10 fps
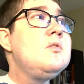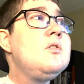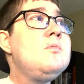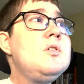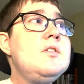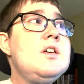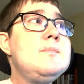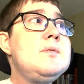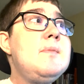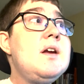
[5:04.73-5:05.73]
William
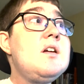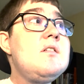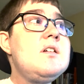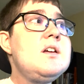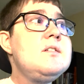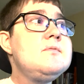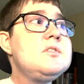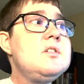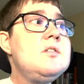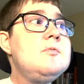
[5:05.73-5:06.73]
and Mary,
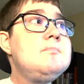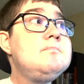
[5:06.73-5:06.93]
so.